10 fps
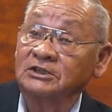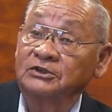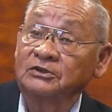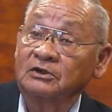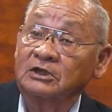You
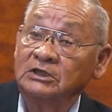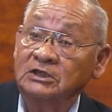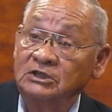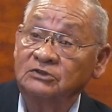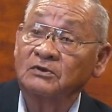know,
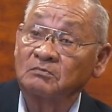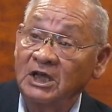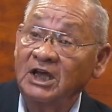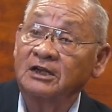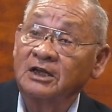he's from
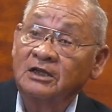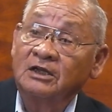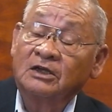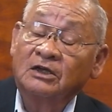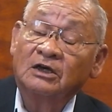
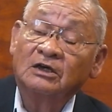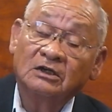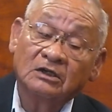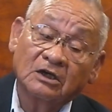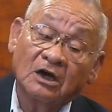that
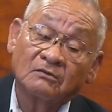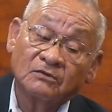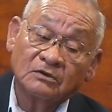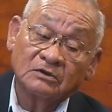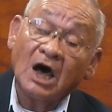uh,
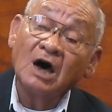conference.